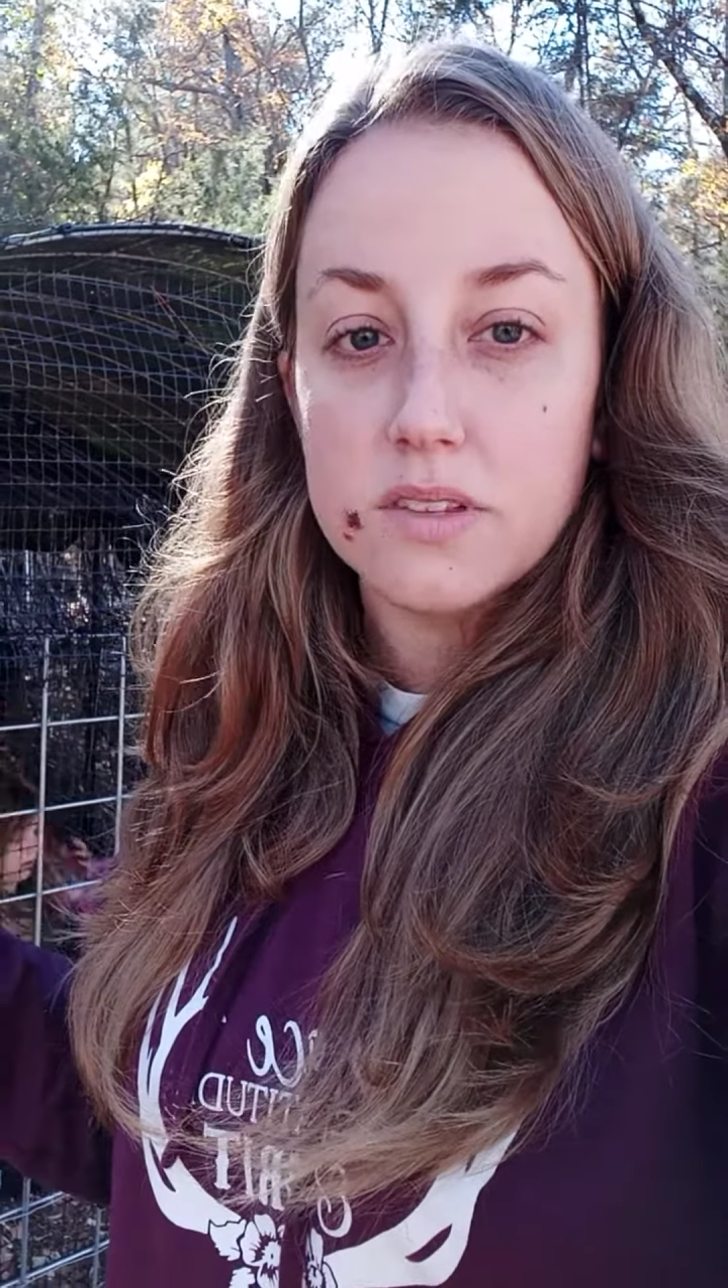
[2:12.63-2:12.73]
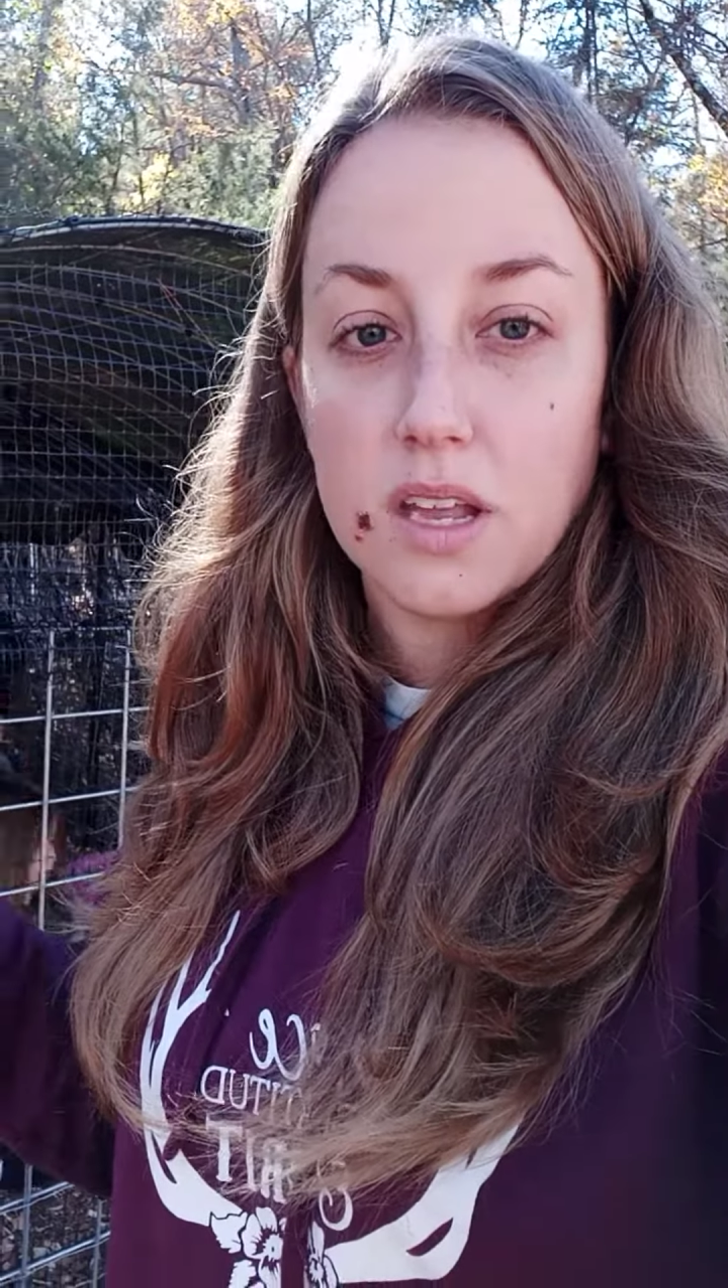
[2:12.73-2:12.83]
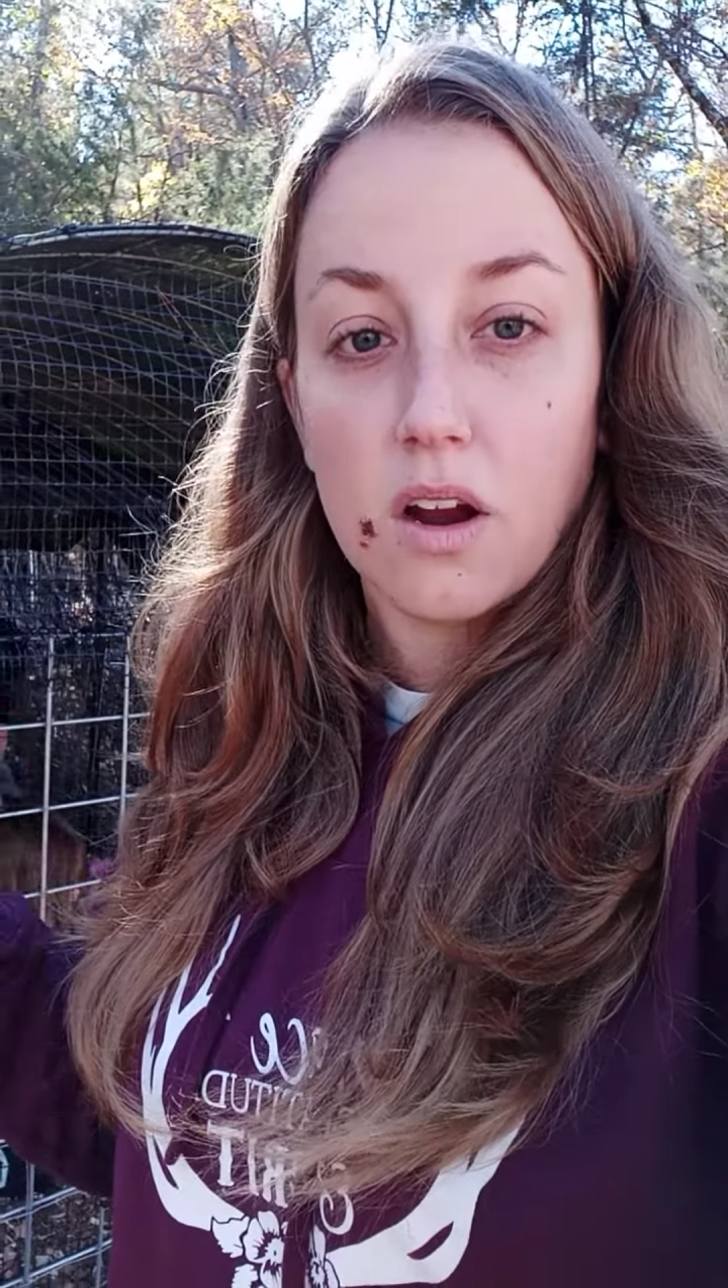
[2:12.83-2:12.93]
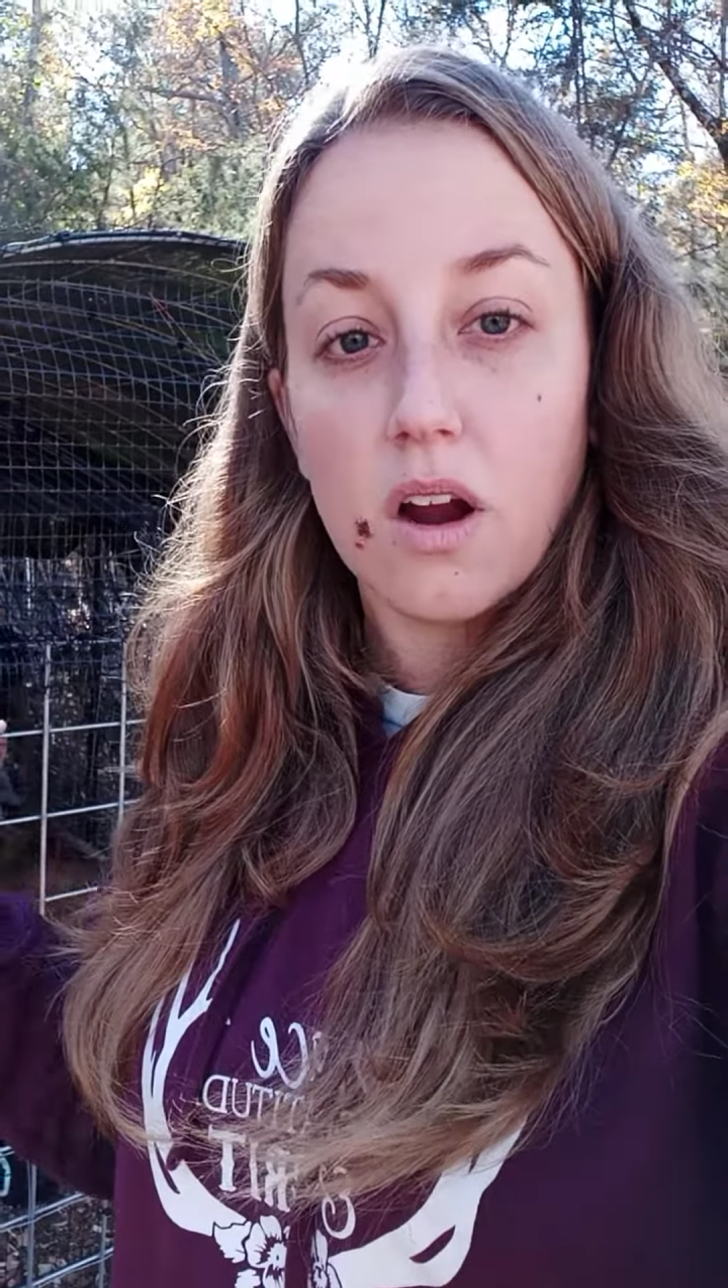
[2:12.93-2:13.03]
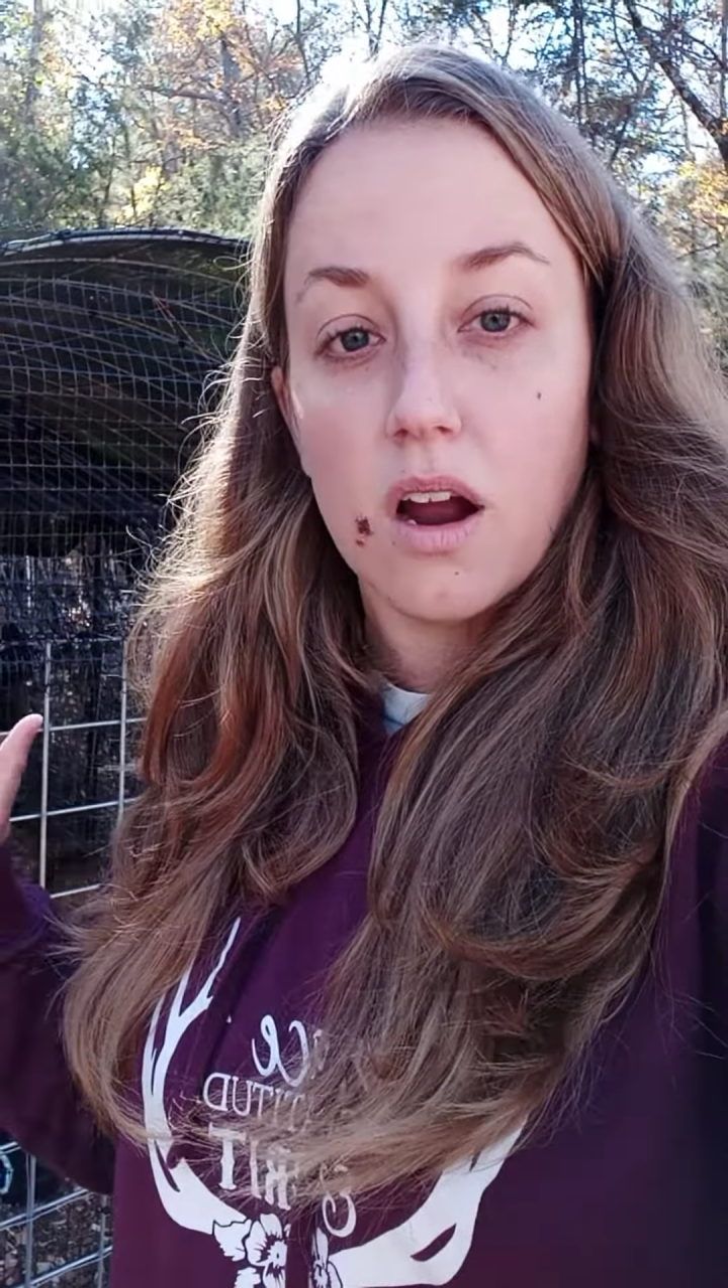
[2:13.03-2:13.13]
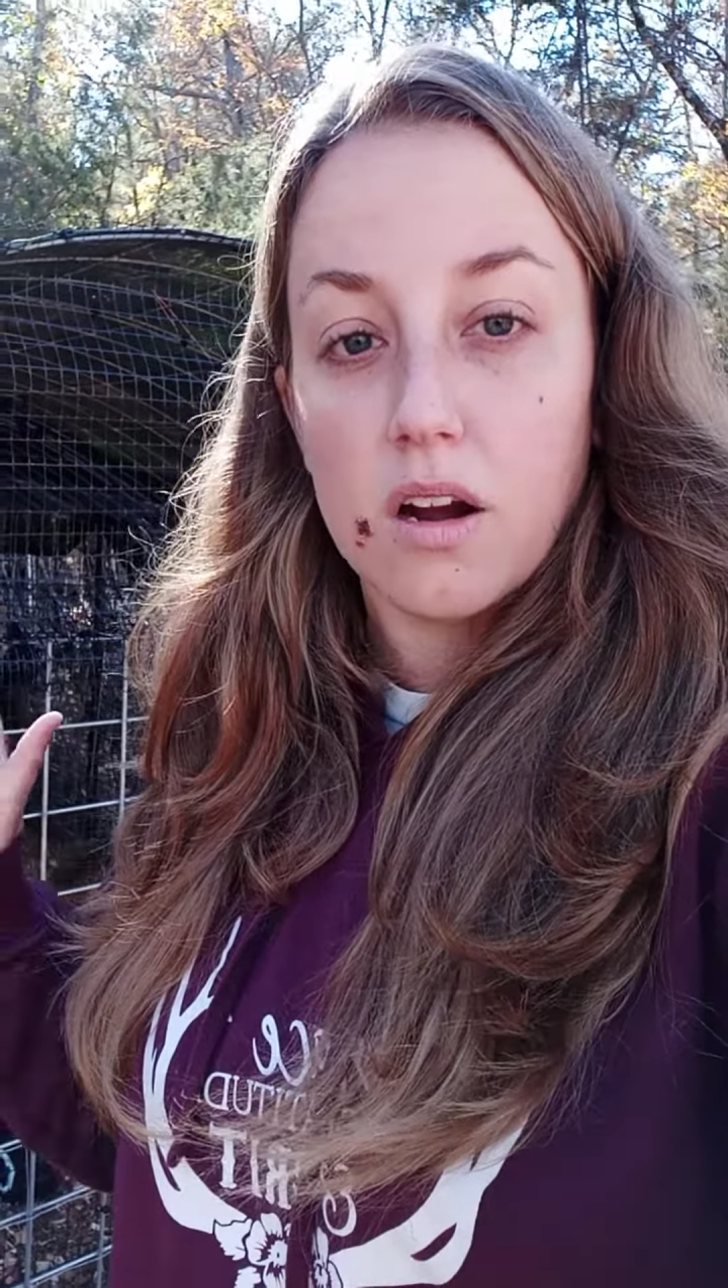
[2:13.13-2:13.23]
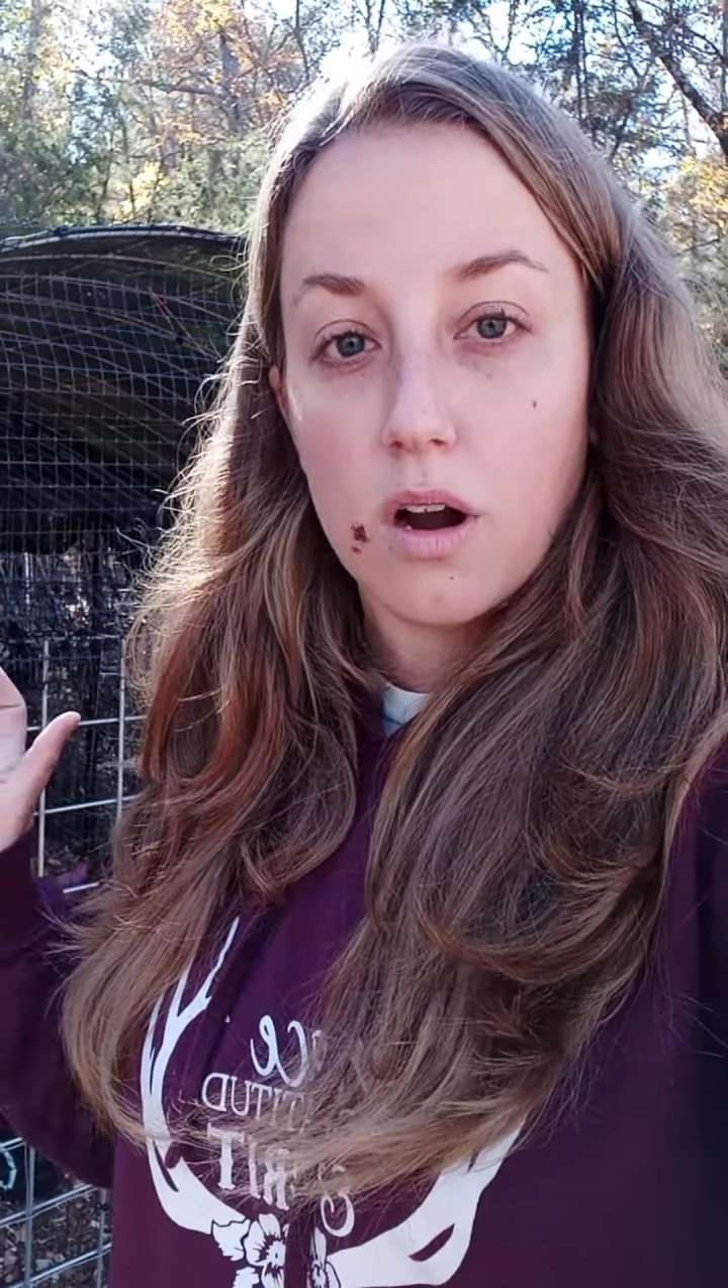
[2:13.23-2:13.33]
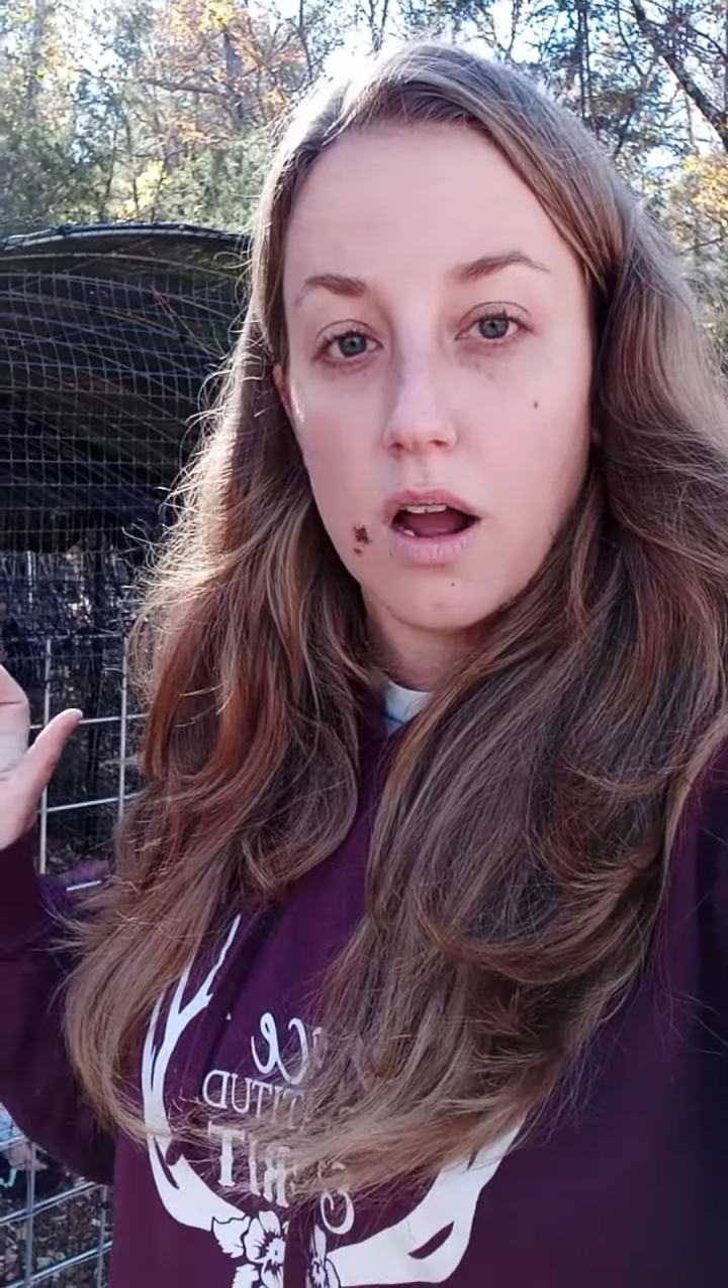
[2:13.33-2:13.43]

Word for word: they are our,